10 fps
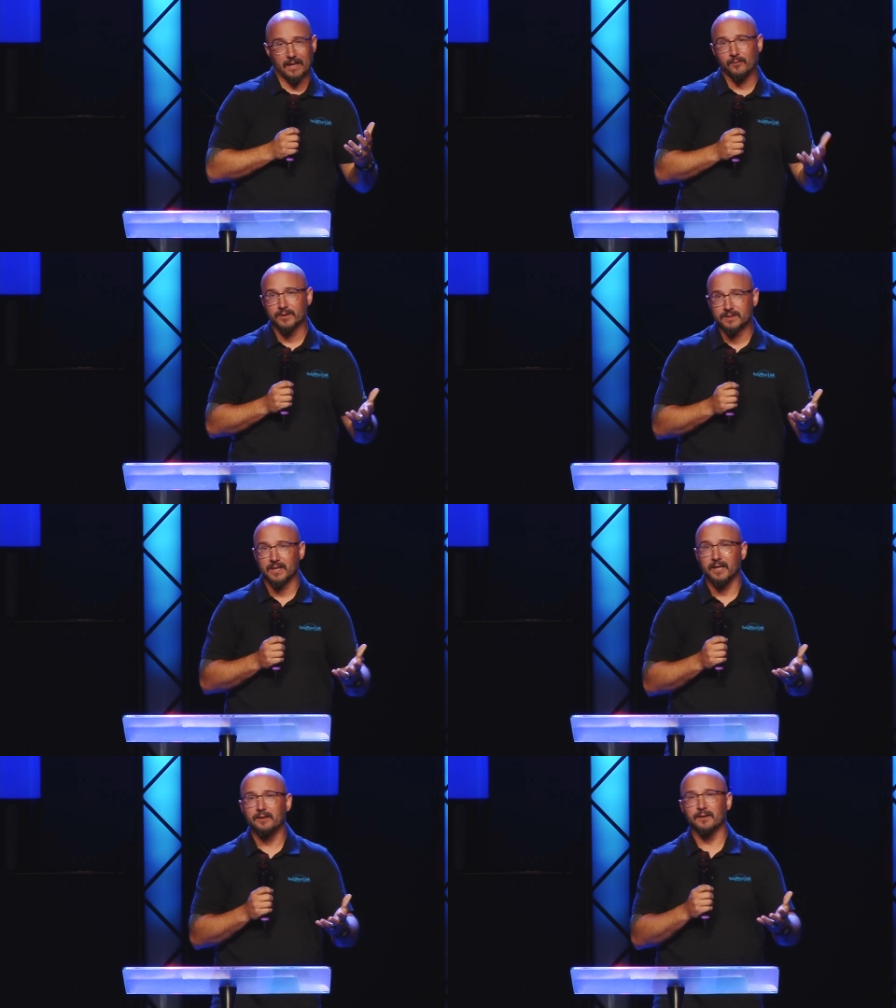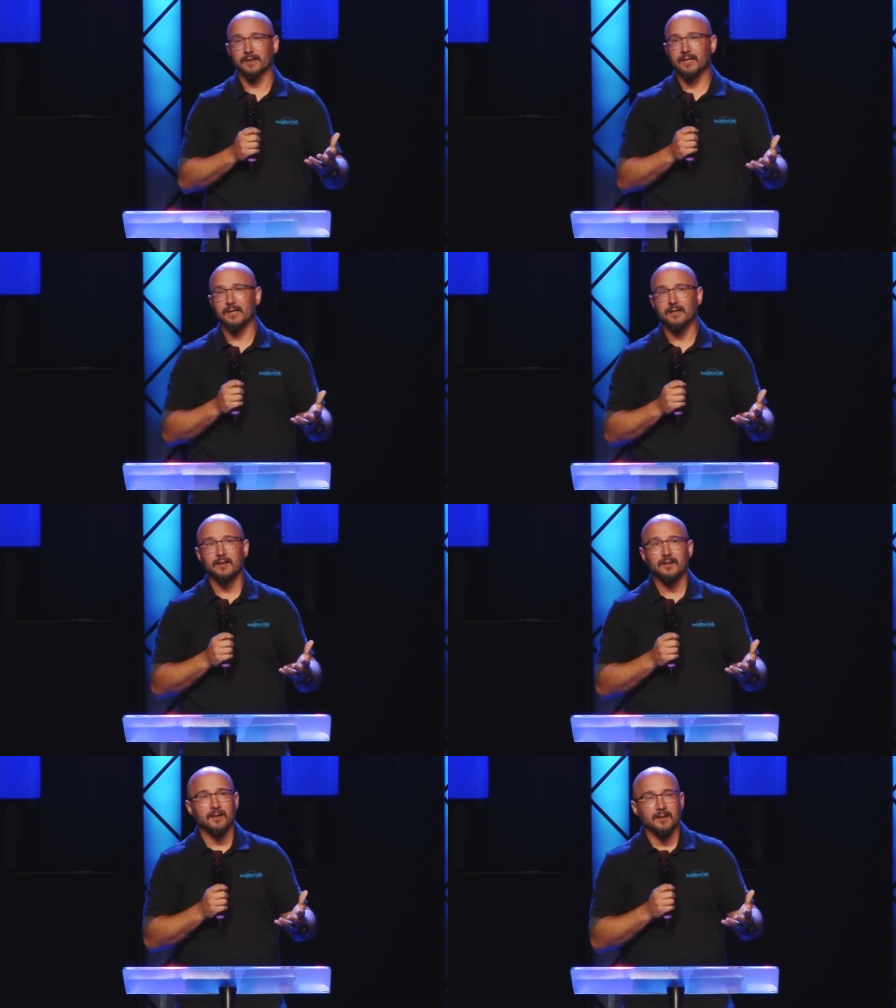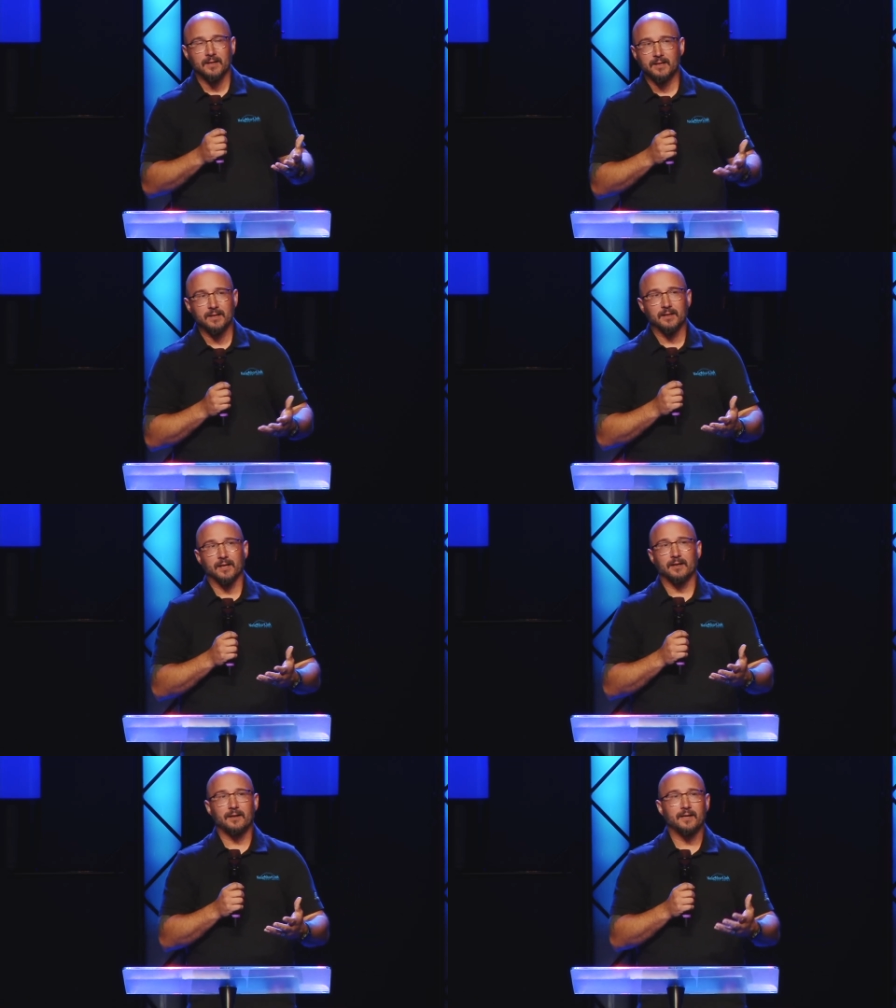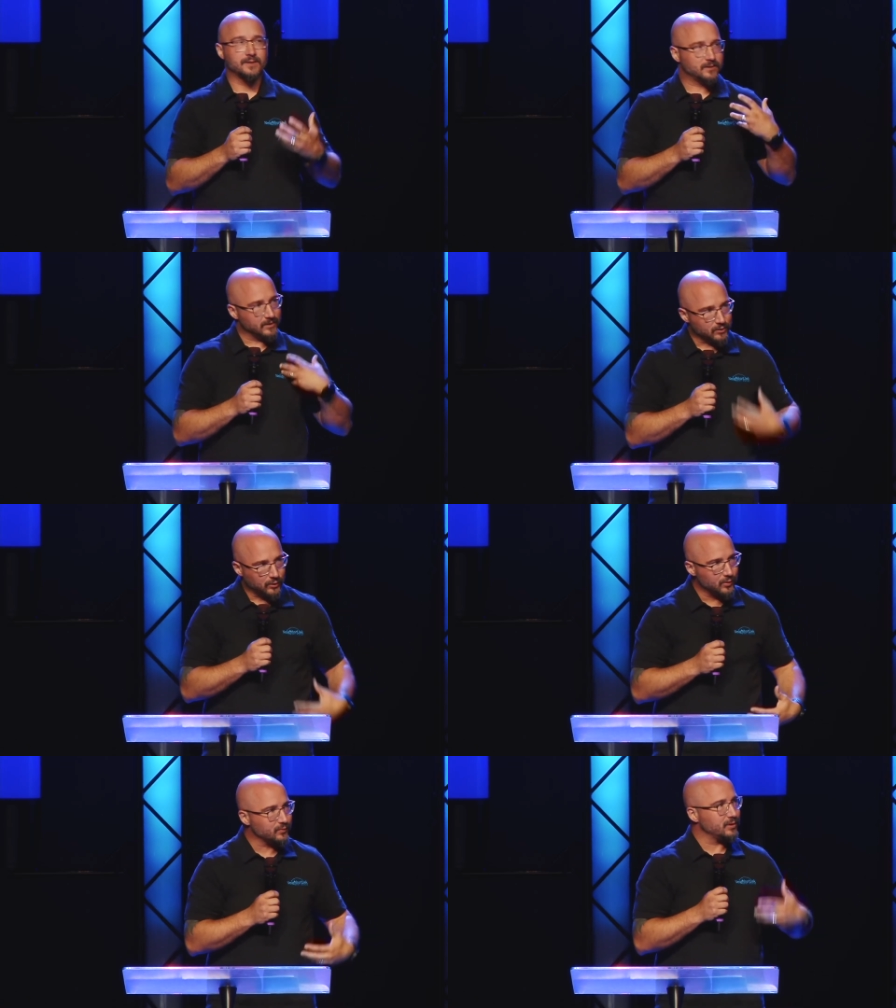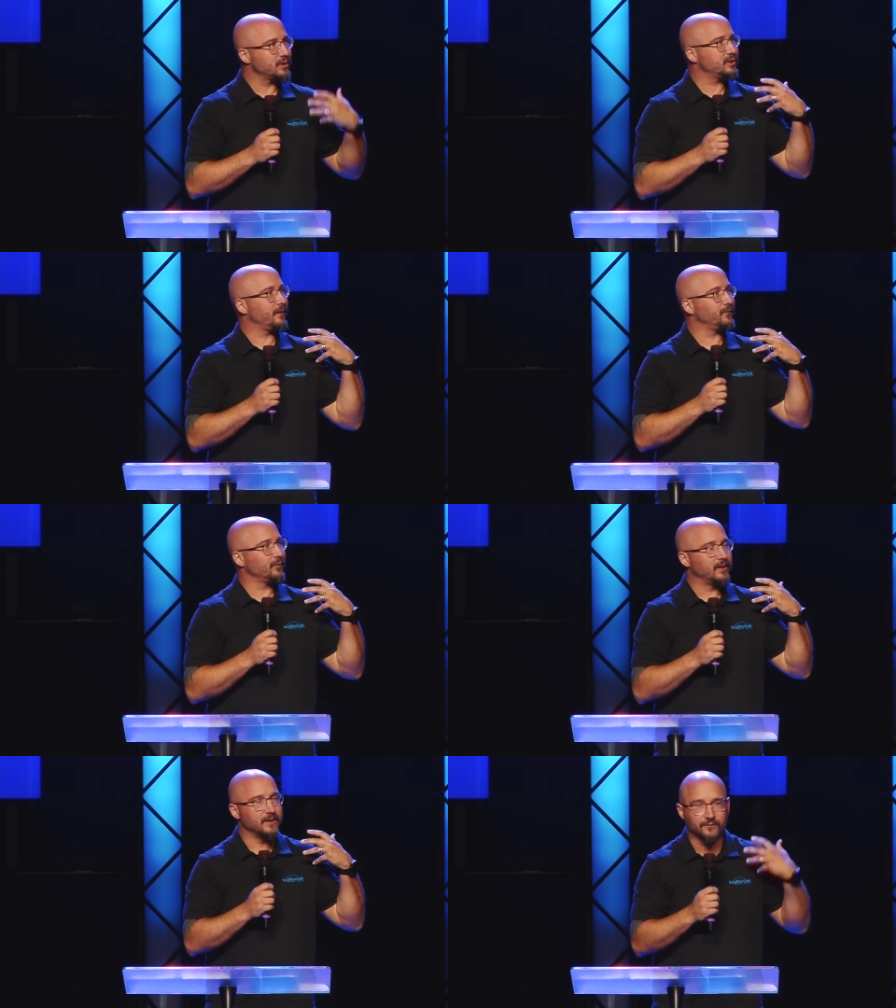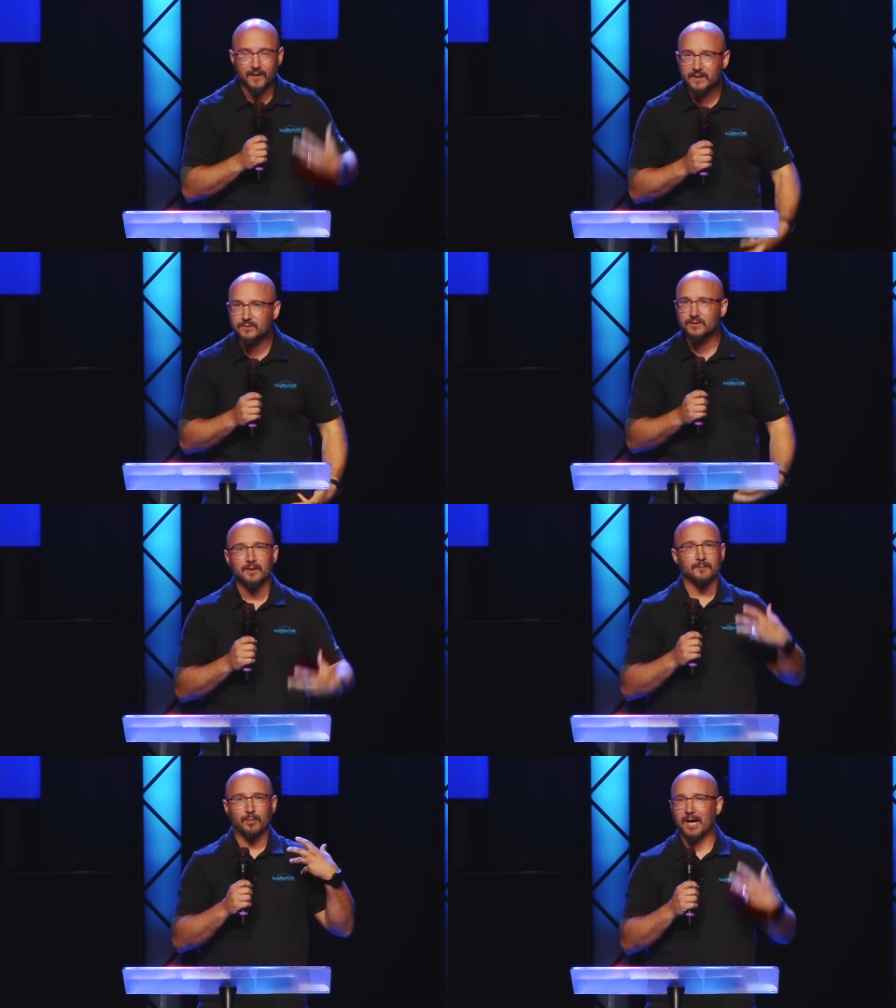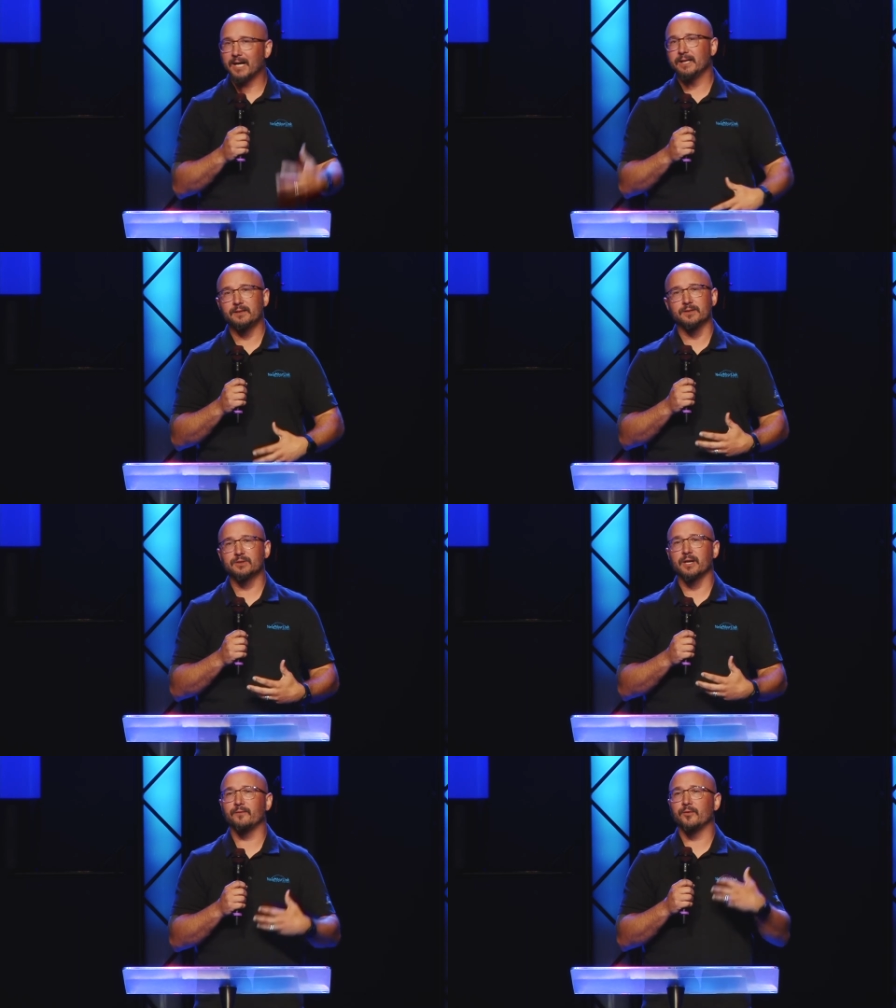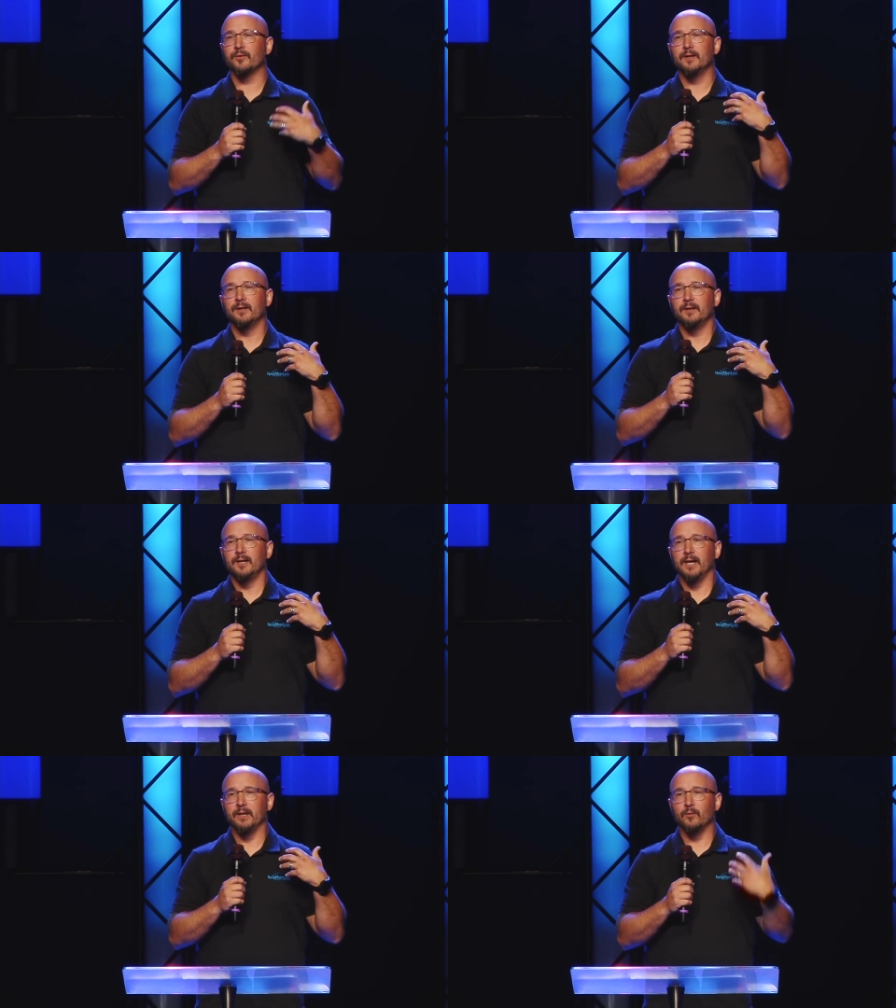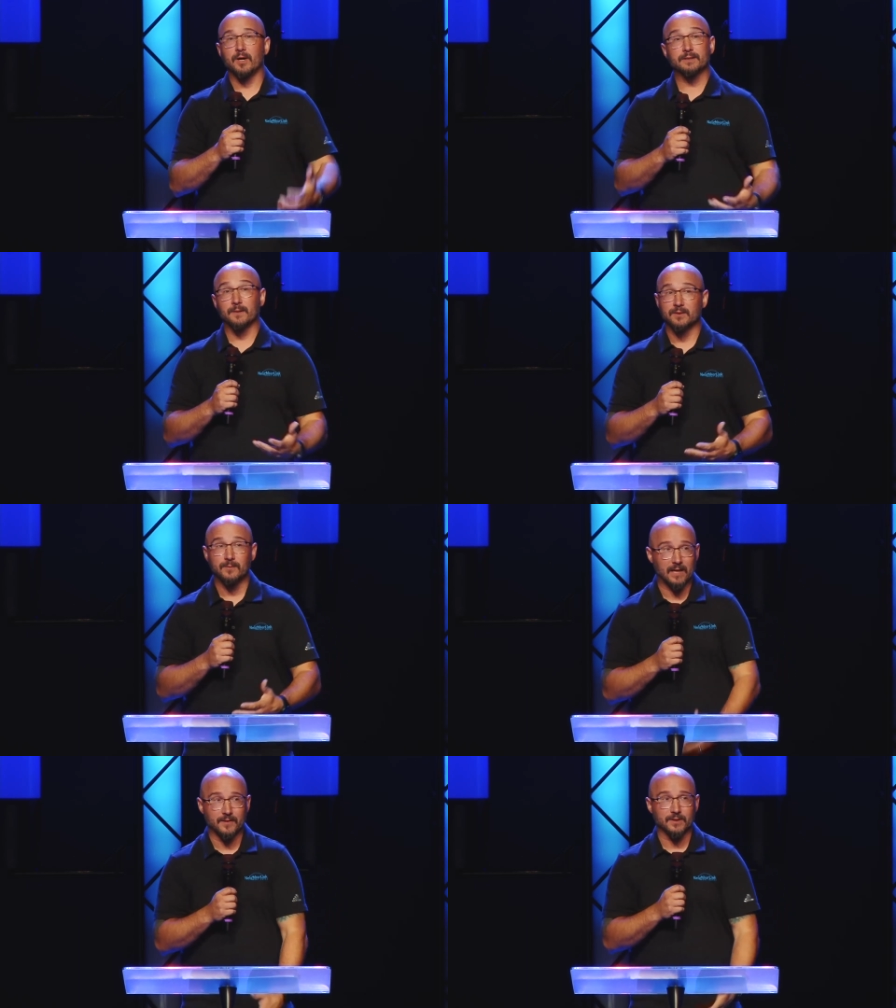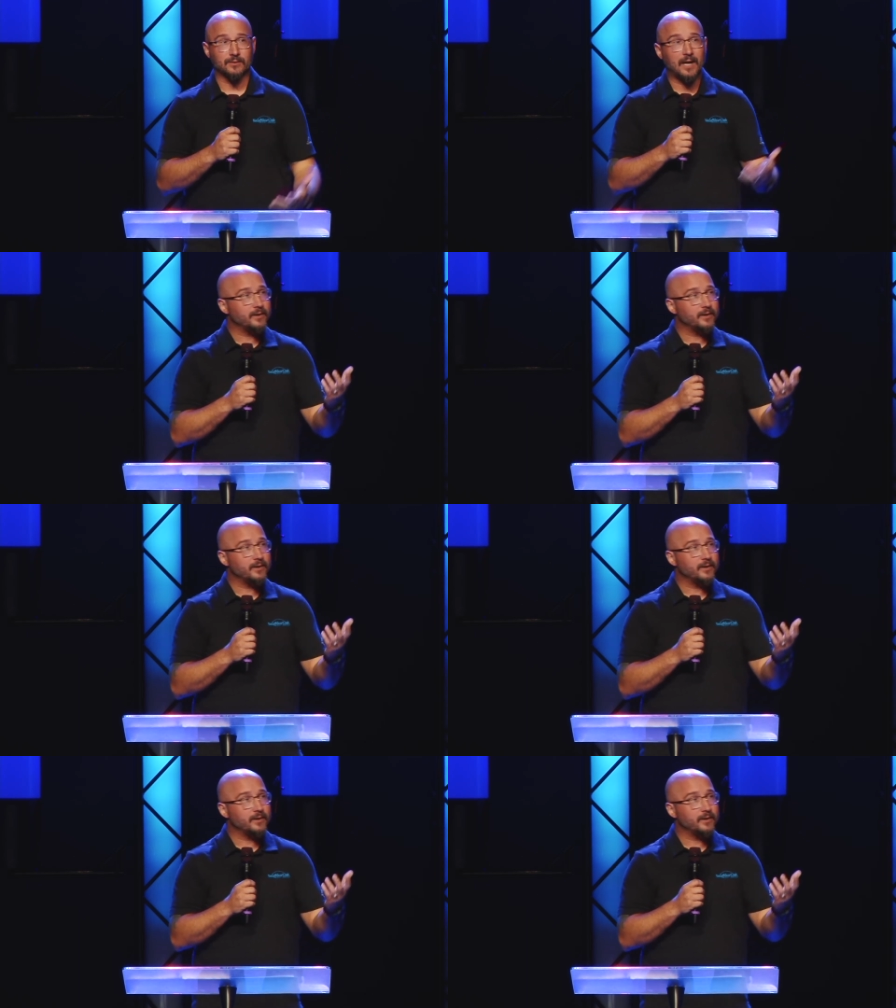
I would say, like he, he uh, his, his clothes were disheveled, his face, body disheveled. And he walks up to me out of this crowd.